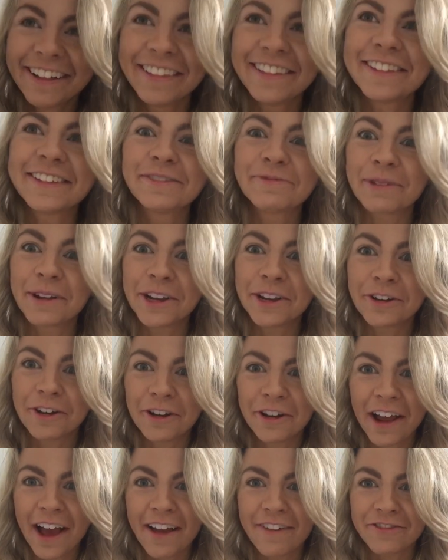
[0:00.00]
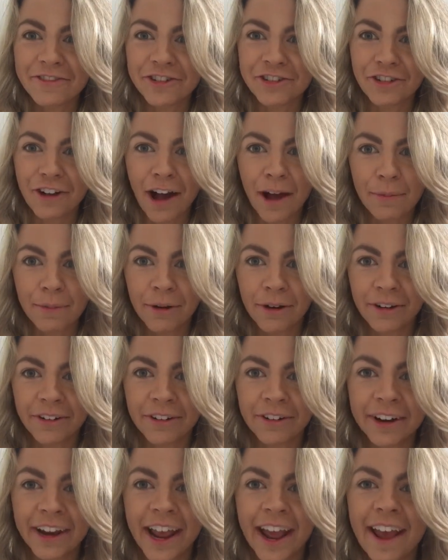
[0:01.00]
This is when you don't have your tripod
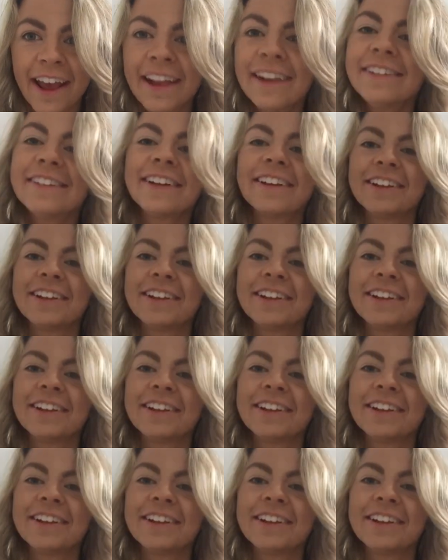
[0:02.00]
on hand